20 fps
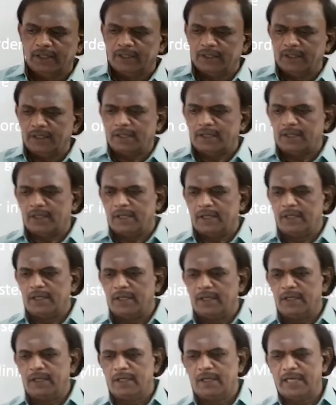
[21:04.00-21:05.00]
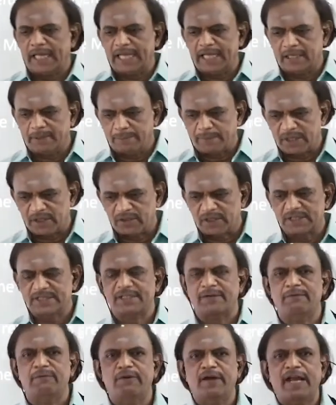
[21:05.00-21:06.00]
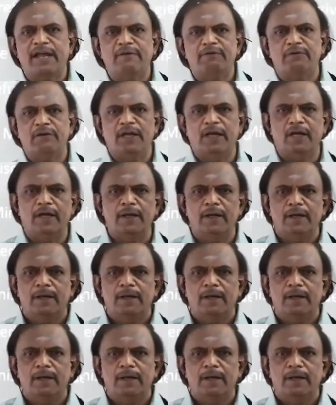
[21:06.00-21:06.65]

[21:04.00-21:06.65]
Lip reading: like purchase of Rafale